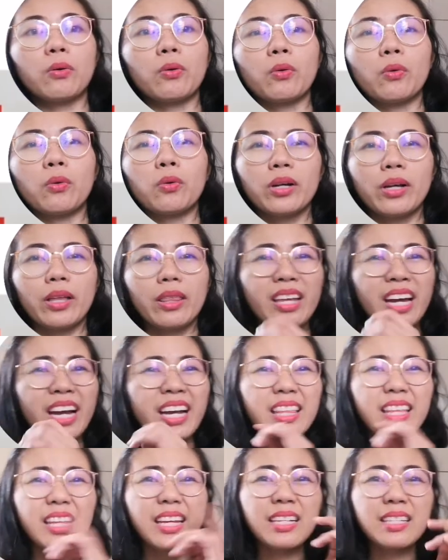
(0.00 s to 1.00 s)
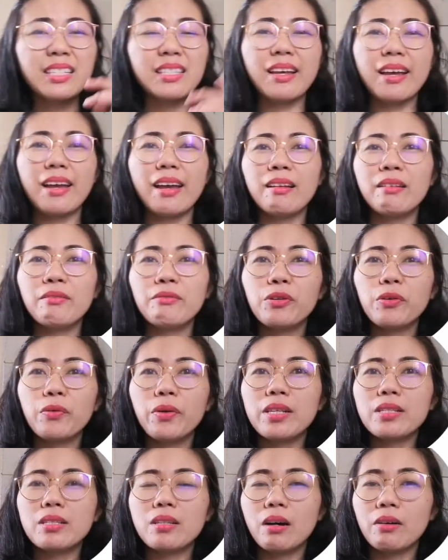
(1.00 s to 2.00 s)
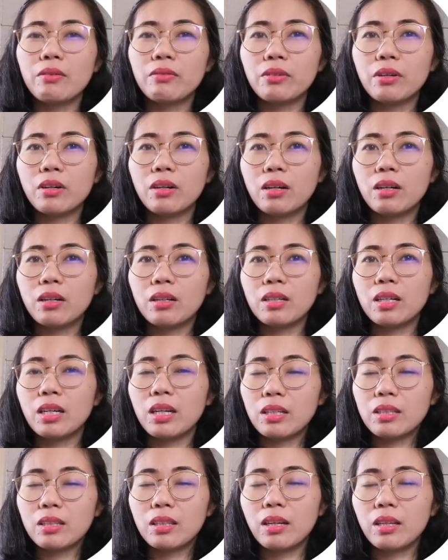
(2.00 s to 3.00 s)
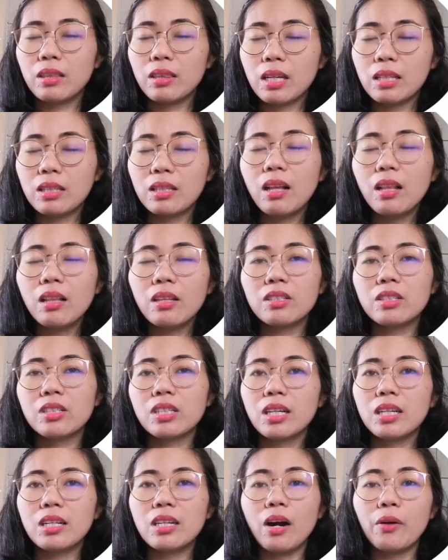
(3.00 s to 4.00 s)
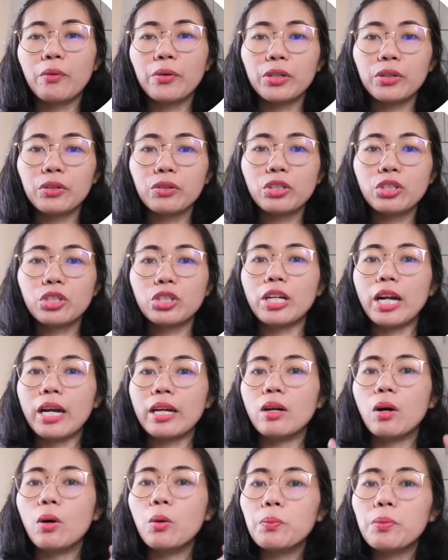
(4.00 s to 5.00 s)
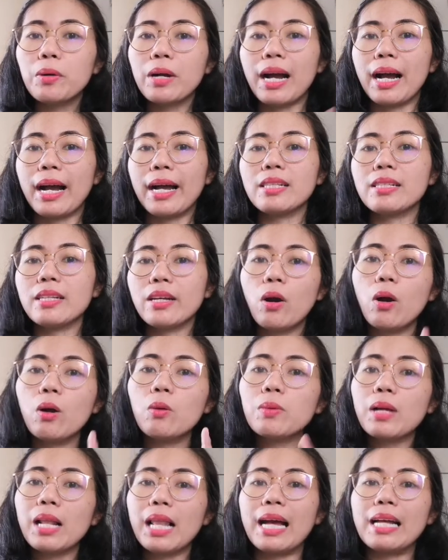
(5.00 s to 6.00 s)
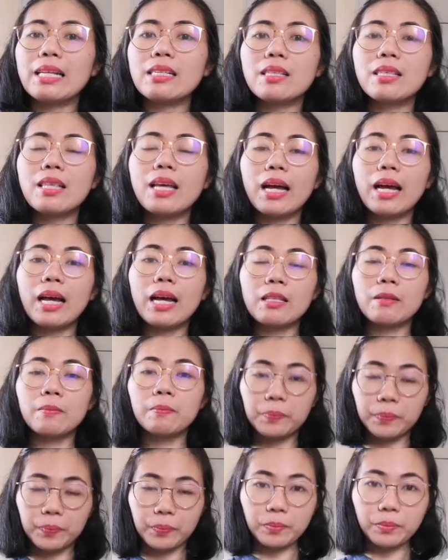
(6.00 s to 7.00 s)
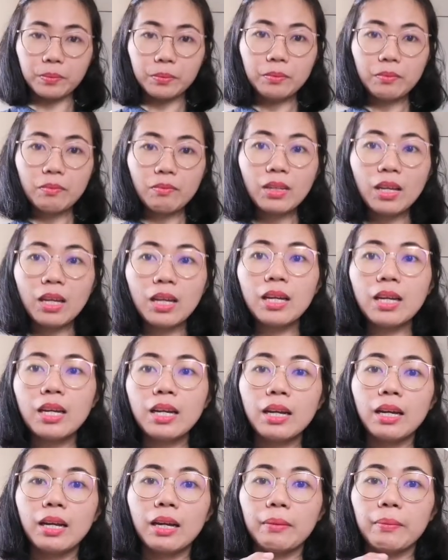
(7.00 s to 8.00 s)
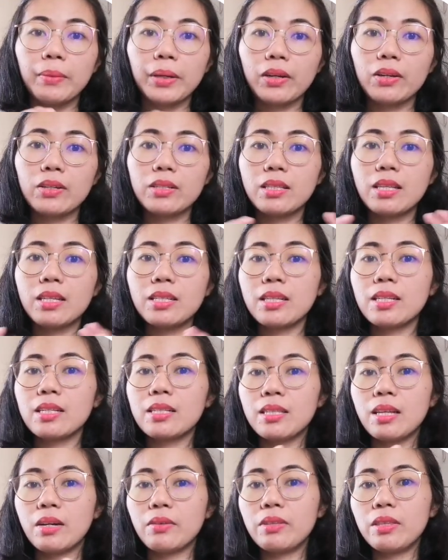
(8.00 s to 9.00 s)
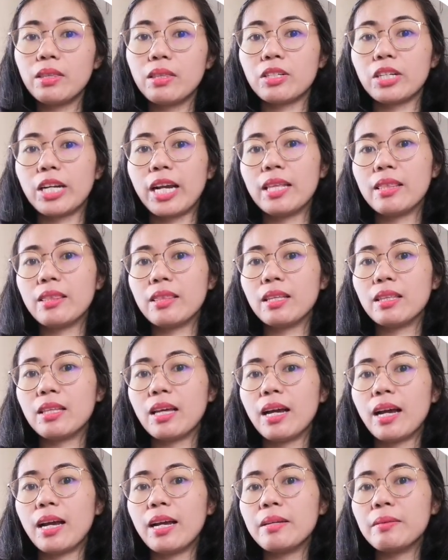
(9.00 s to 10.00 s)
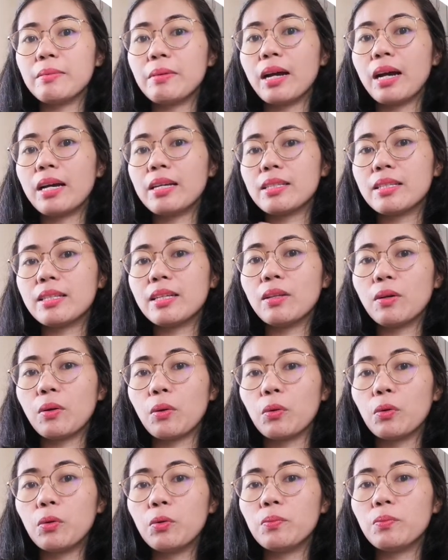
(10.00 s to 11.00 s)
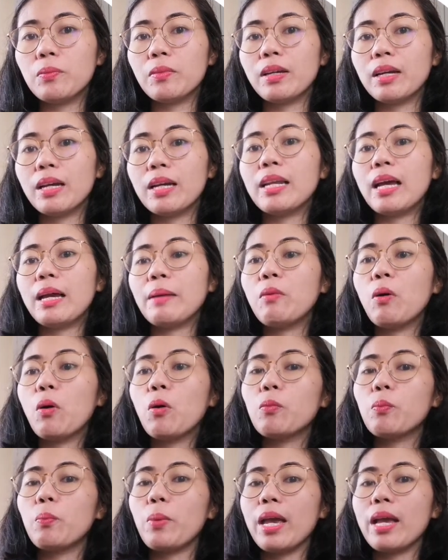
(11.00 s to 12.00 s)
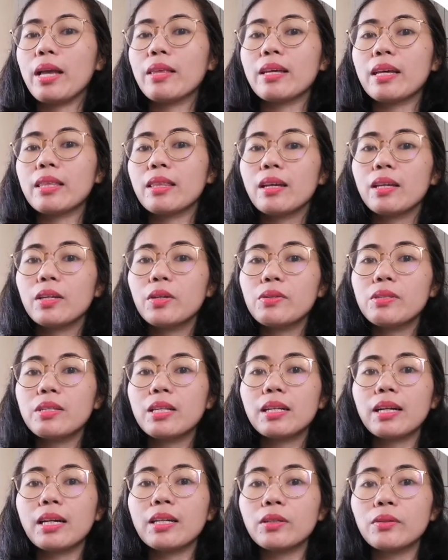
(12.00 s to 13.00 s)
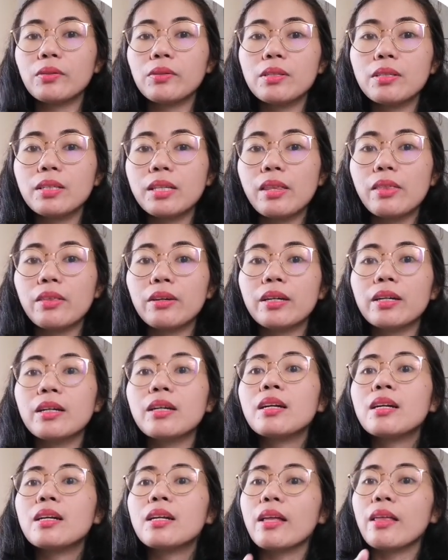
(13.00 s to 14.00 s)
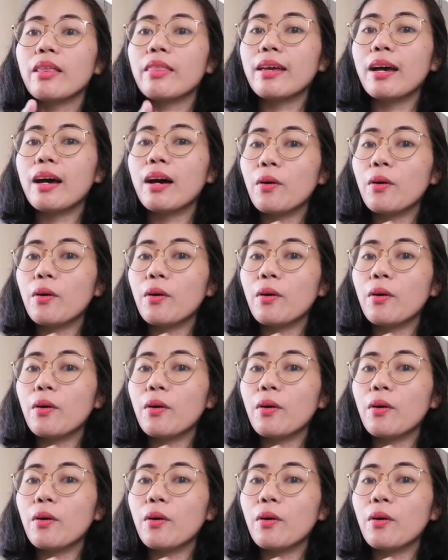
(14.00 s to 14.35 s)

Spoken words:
so that is the influence of the technology in our culture. I hope, guys, I hope, class, that because this is now the trend, that I still hope and I'm hoping that you still can consider